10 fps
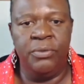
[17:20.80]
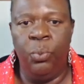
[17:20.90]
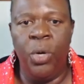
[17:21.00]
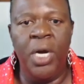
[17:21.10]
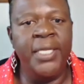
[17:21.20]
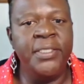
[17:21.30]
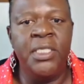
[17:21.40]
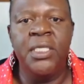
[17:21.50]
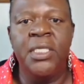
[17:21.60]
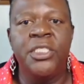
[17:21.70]
One,
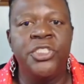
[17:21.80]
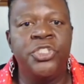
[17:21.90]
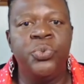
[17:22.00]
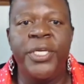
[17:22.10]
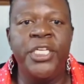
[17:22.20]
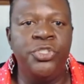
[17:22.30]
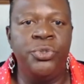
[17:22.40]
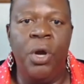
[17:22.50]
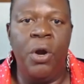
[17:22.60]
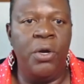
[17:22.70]
swinging
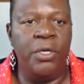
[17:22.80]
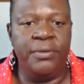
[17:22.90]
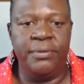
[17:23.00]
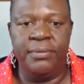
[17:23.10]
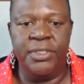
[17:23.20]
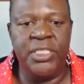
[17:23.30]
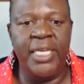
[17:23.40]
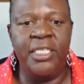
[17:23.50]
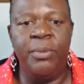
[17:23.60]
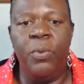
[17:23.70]
too hard.
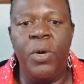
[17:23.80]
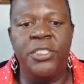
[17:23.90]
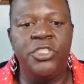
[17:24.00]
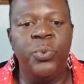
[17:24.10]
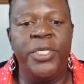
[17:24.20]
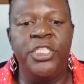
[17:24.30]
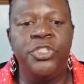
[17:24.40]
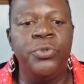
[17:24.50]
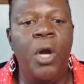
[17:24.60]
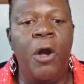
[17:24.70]
Mistake number one, swinging
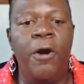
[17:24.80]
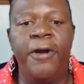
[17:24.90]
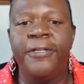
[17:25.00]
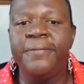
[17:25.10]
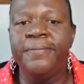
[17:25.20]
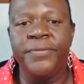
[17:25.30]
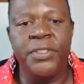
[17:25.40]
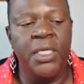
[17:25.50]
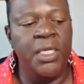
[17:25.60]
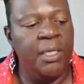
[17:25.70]
too hard.
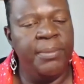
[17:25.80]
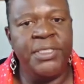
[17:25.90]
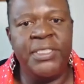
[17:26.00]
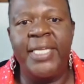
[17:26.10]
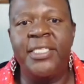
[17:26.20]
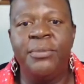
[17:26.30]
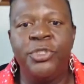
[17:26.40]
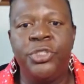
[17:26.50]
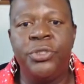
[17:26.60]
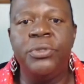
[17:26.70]
Mistake number
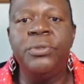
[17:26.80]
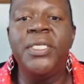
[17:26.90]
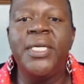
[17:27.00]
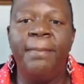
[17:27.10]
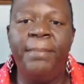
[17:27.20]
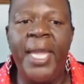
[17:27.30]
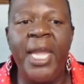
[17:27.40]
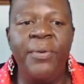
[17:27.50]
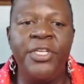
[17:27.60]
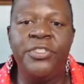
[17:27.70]
two,
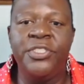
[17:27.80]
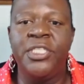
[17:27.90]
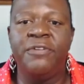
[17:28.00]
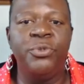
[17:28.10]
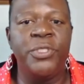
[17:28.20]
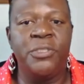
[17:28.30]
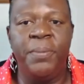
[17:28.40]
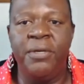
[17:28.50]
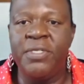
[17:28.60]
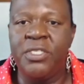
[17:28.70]
comparing yourself to
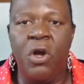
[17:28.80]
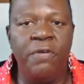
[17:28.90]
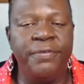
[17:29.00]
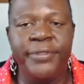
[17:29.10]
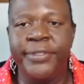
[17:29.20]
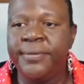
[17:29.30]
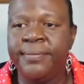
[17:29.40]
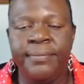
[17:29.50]
experienced golfers.